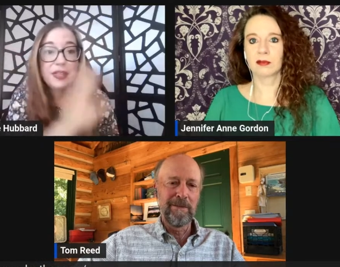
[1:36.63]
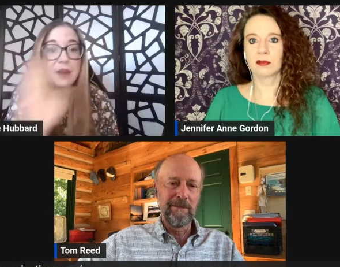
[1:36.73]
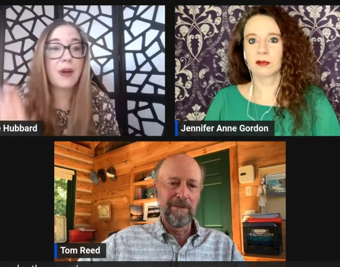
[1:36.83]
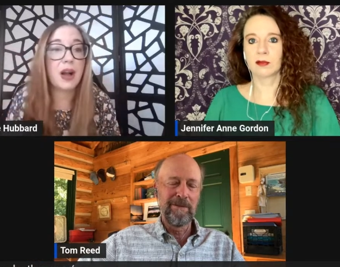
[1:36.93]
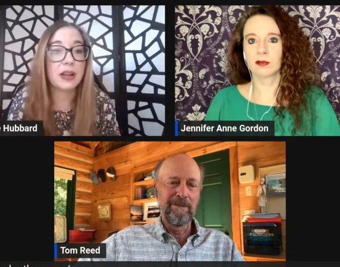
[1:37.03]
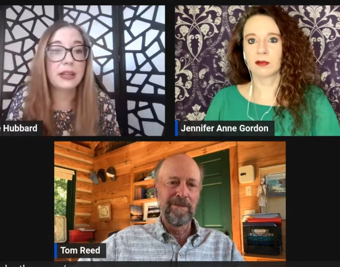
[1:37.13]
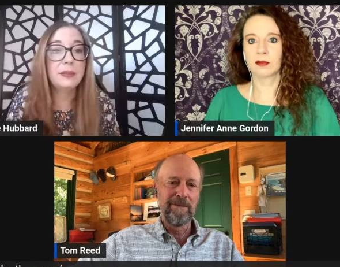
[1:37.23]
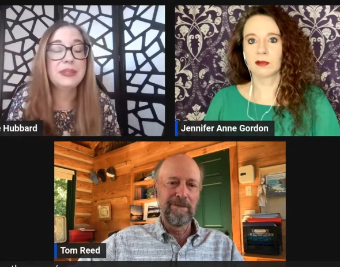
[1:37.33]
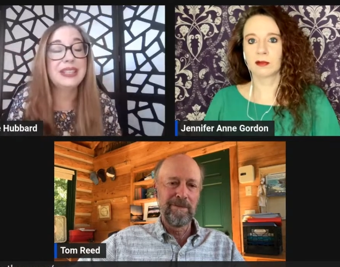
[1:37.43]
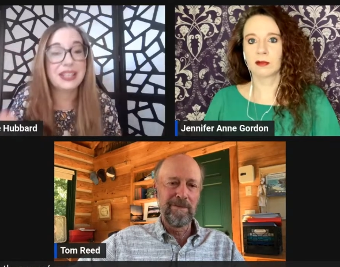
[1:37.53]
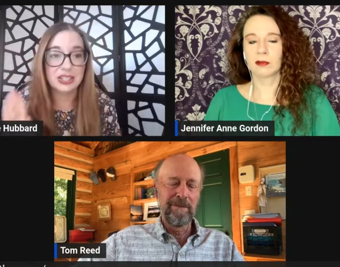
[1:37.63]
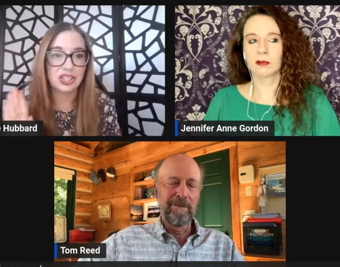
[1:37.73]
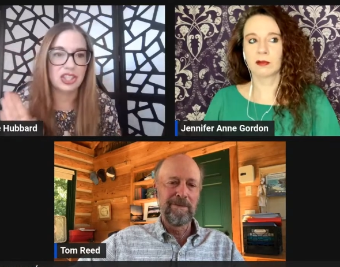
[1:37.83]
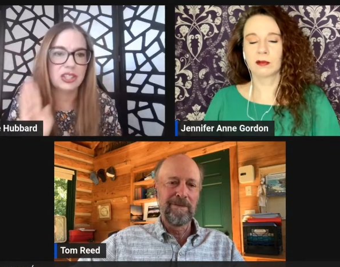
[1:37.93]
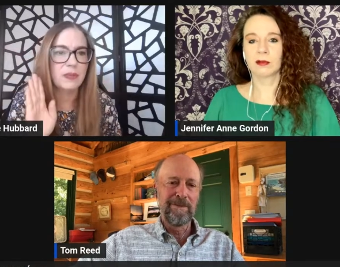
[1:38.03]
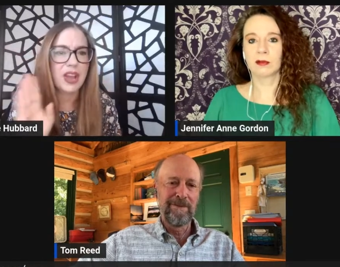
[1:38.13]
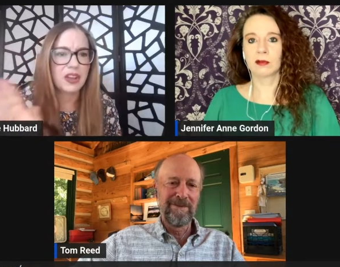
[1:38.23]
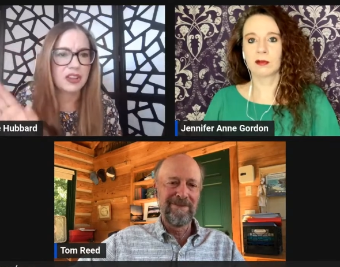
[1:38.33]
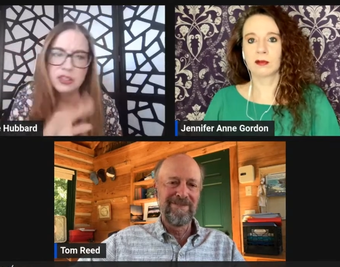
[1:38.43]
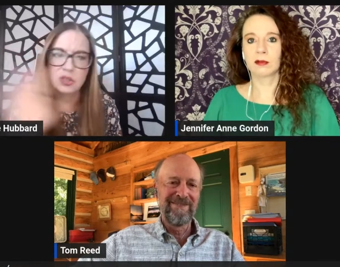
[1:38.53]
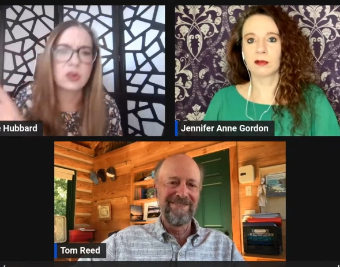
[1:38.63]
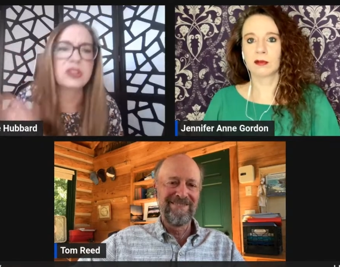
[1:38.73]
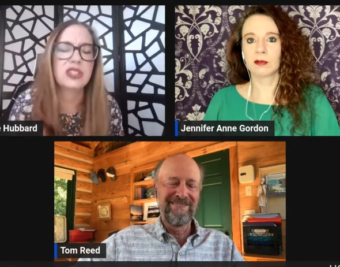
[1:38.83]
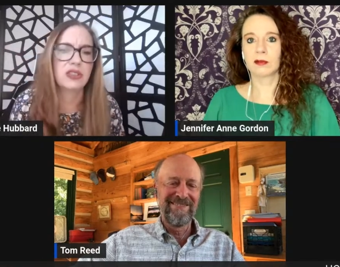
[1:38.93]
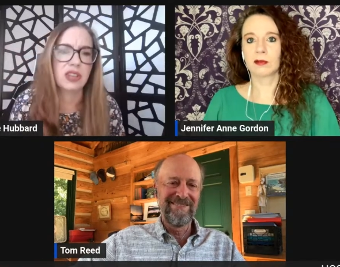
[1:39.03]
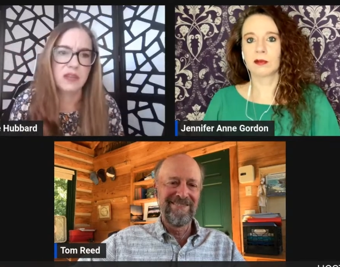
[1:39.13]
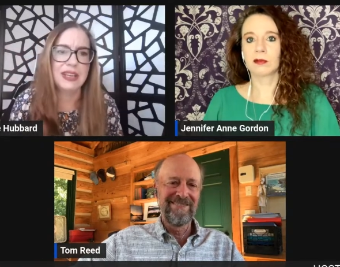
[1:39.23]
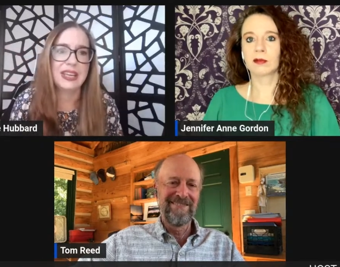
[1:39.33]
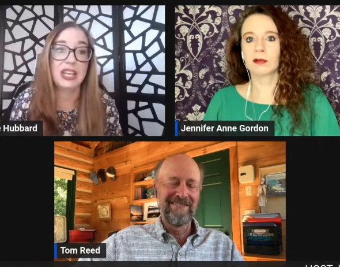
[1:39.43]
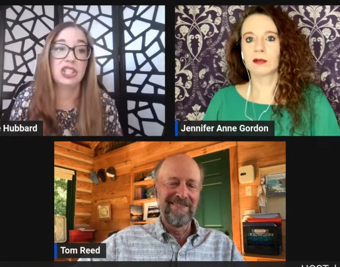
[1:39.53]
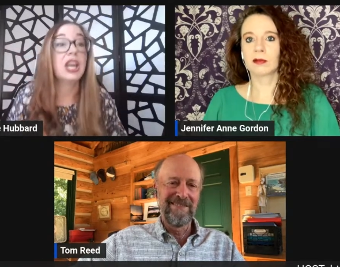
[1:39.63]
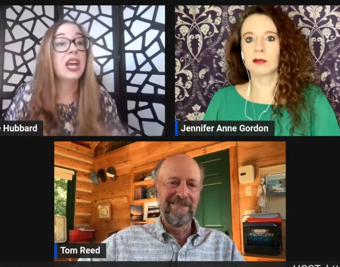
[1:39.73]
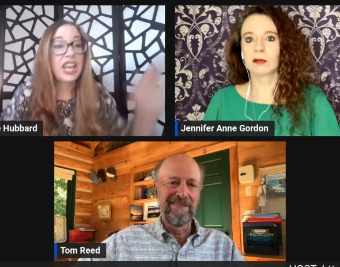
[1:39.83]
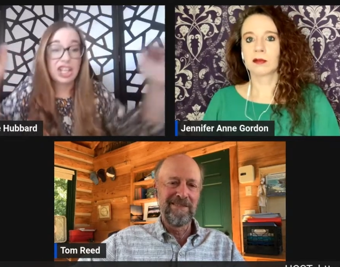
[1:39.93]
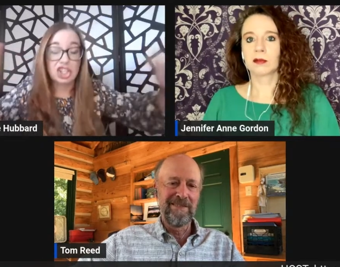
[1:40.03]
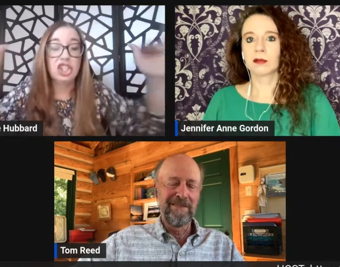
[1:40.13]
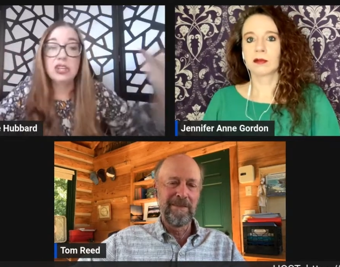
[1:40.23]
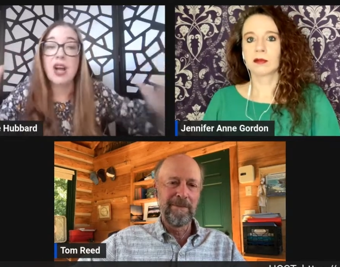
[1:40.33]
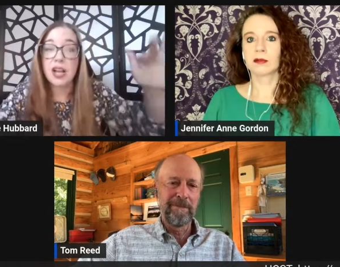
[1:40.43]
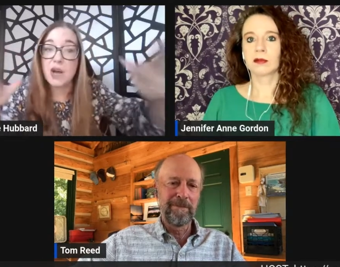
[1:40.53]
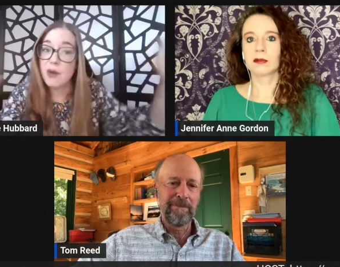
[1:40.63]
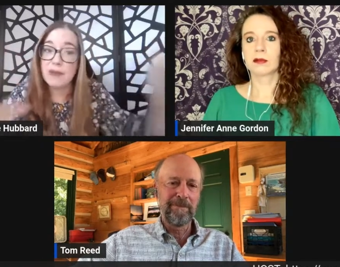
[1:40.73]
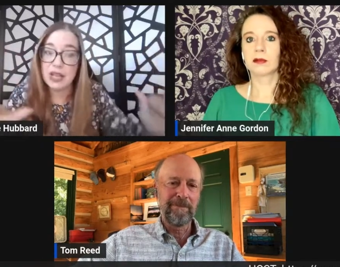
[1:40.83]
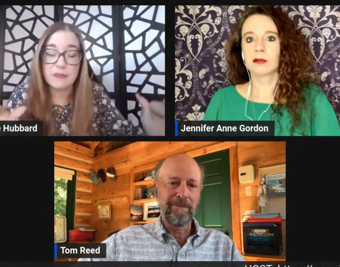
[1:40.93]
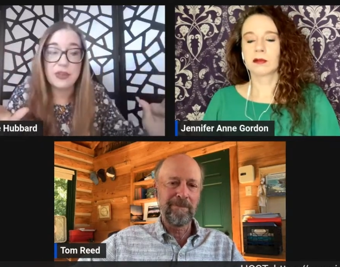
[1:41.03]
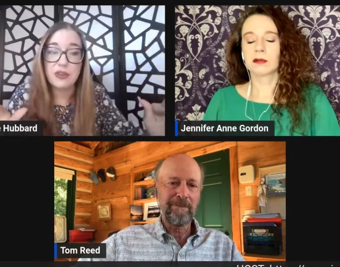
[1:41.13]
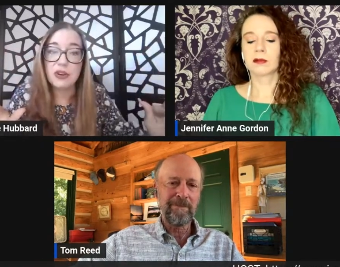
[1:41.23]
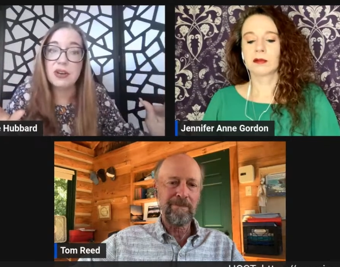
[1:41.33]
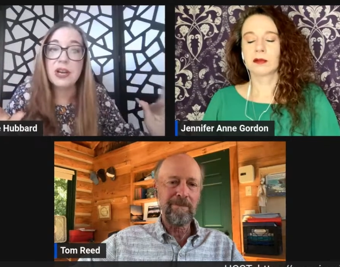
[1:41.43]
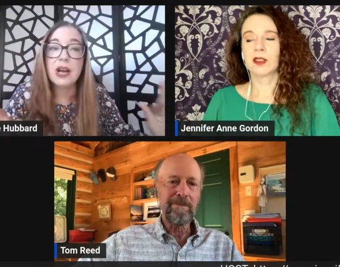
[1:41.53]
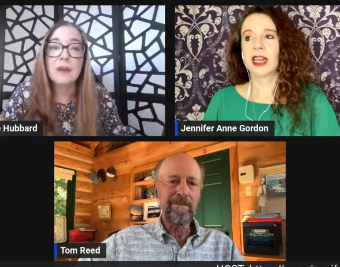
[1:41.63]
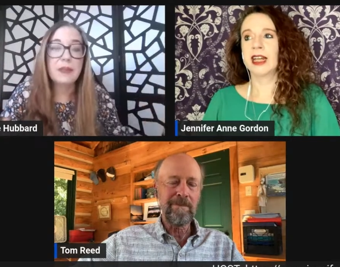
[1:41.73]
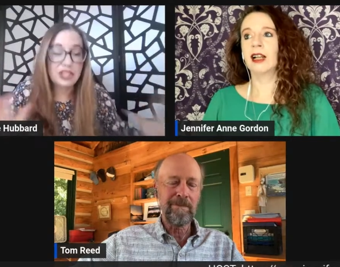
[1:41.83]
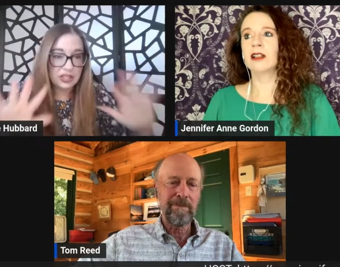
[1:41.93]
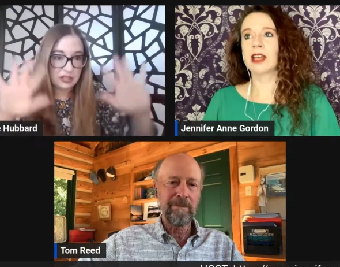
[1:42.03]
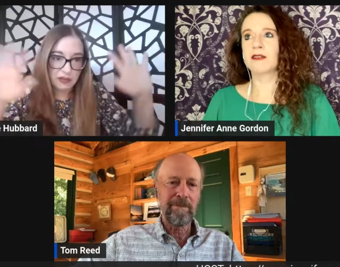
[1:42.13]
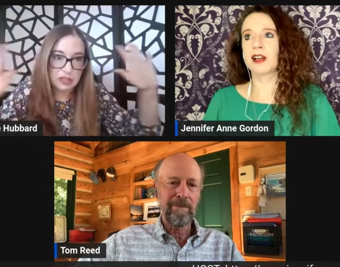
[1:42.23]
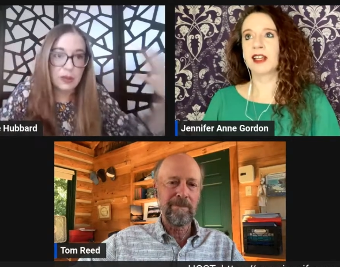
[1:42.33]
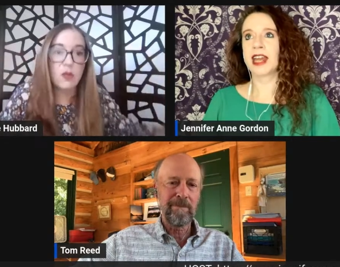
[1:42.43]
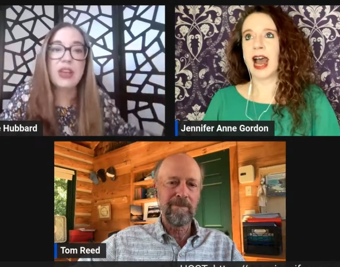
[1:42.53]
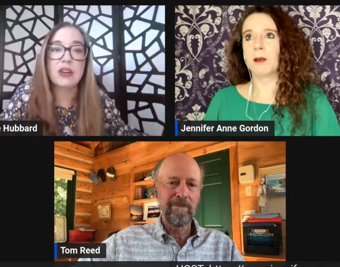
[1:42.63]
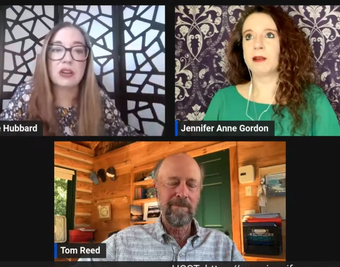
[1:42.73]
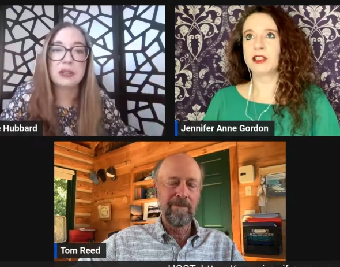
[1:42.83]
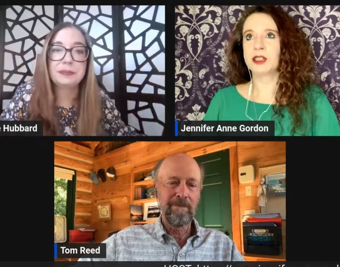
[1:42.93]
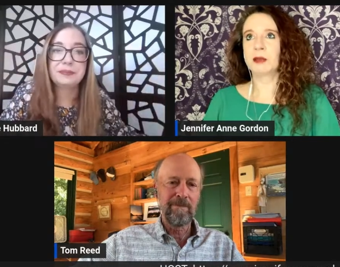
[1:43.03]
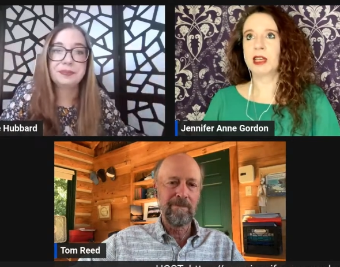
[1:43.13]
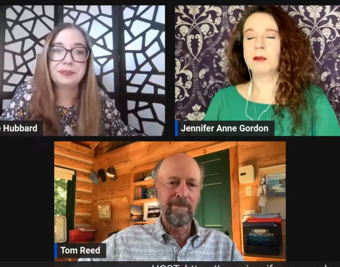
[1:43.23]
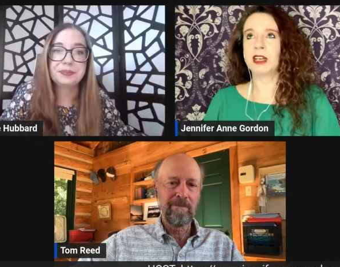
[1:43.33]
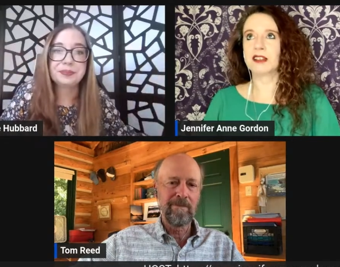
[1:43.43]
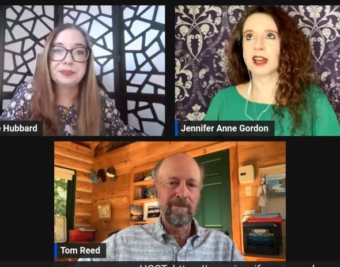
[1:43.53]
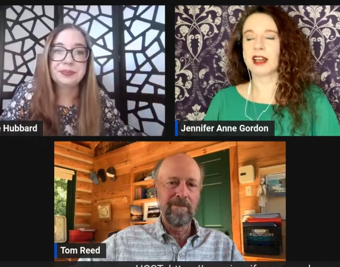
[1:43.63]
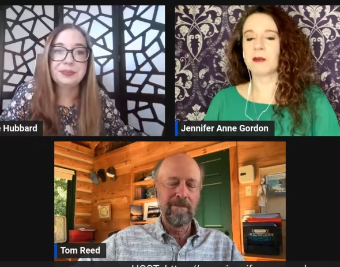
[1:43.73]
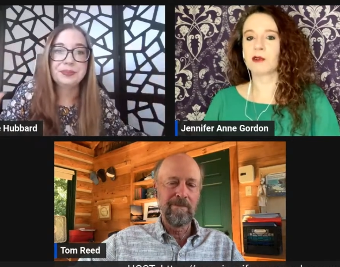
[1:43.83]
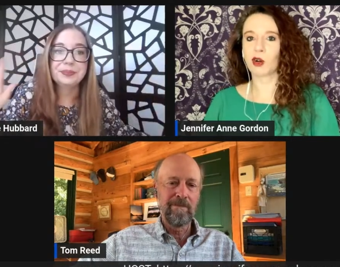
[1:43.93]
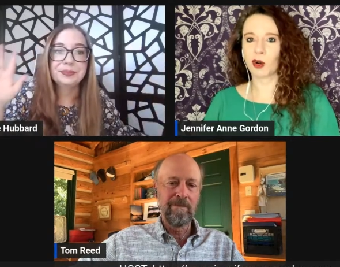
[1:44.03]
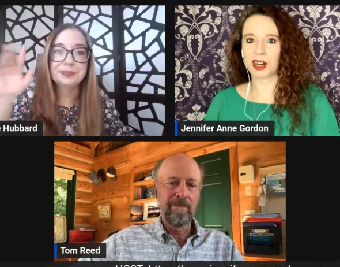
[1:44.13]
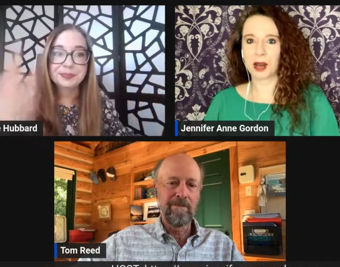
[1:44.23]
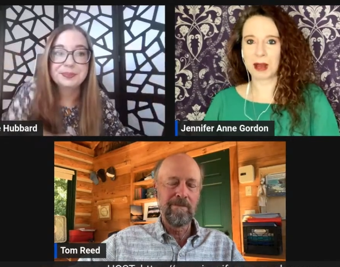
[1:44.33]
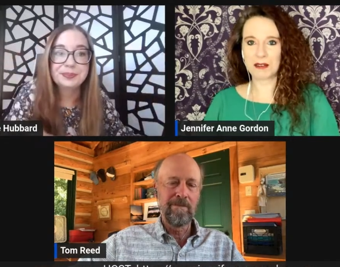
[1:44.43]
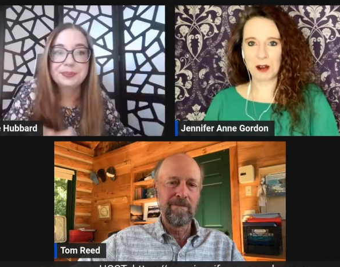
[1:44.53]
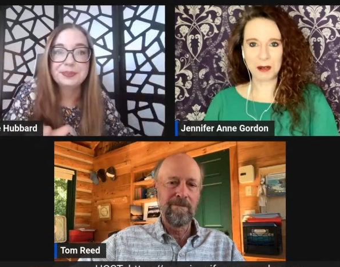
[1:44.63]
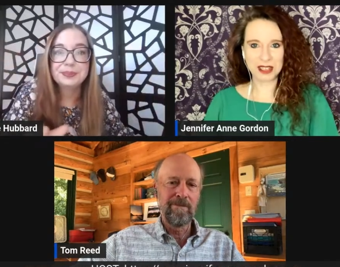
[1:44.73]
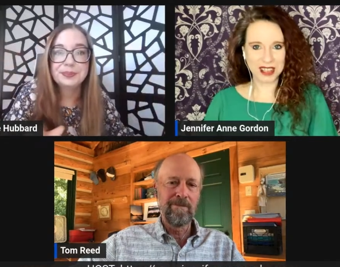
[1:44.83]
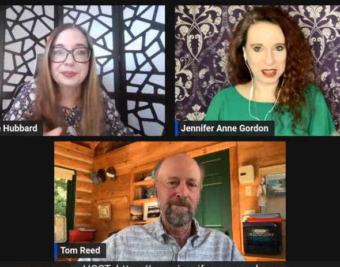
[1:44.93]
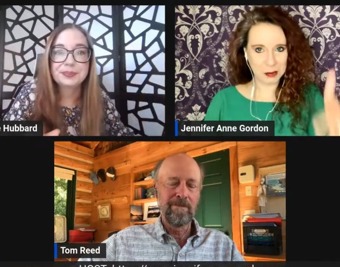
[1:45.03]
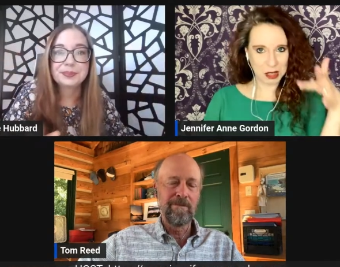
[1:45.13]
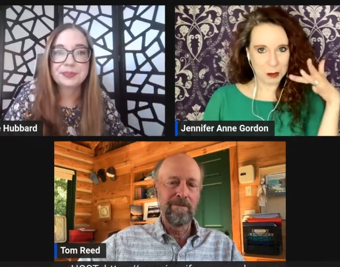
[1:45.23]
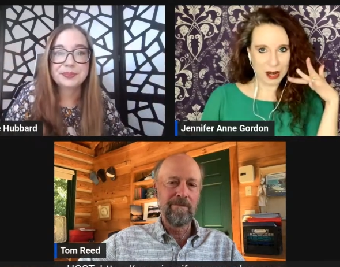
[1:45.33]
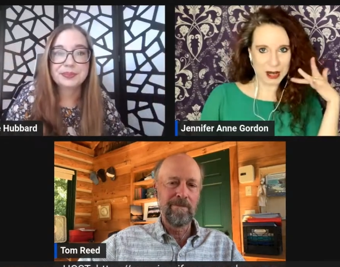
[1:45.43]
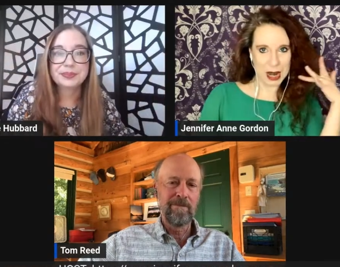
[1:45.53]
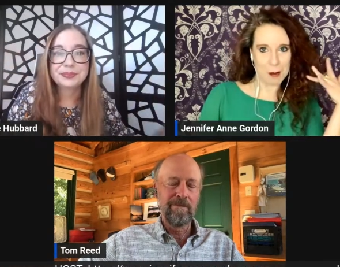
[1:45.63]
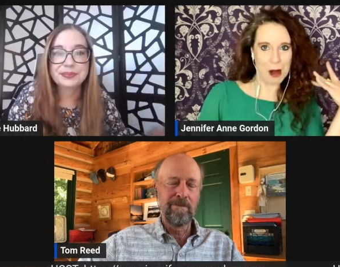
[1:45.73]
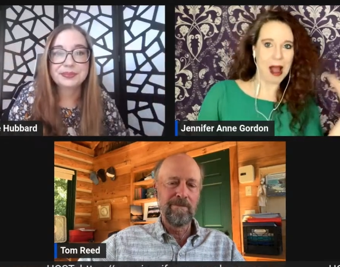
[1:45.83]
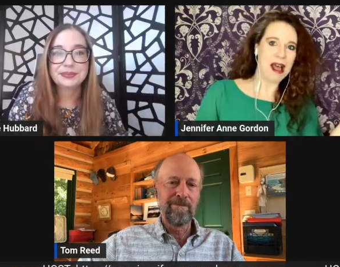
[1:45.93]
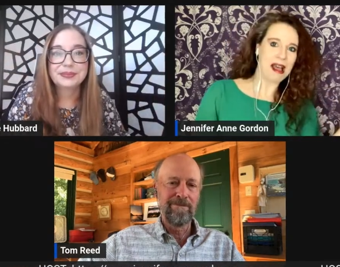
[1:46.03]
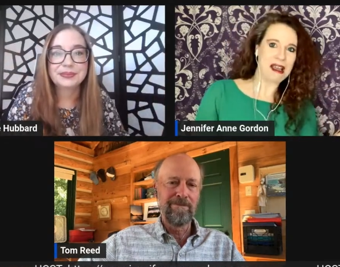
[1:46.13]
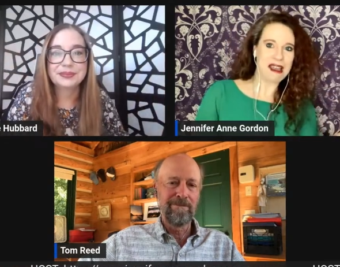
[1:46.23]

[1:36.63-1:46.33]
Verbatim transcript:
Speaker 1: the apocalypse. It is just my school district communication. It should not come on my computer. It'll definitely
Speaker 2: happen to me because I am recording on my phone because it has a much better camera.